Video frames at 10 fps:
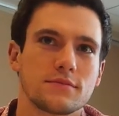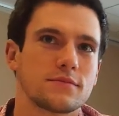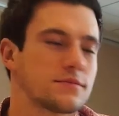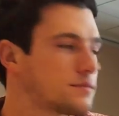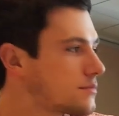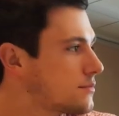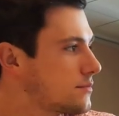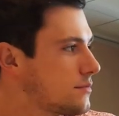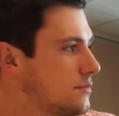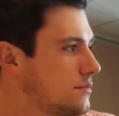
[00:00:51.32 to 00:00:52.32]

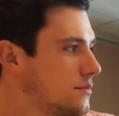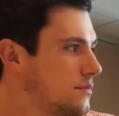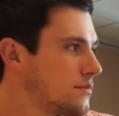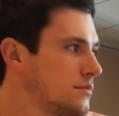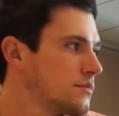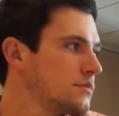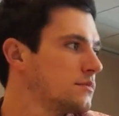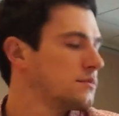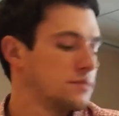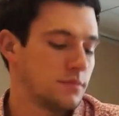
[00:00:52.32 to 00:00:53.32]

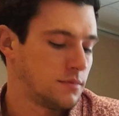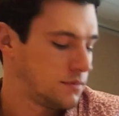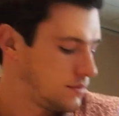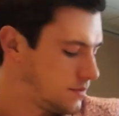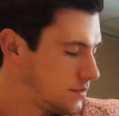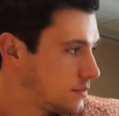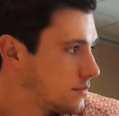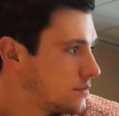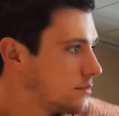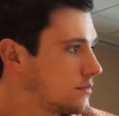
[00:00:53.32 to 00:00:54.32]

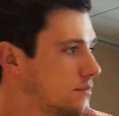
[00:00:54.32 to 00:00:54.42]
No words are spoken by the person on screen.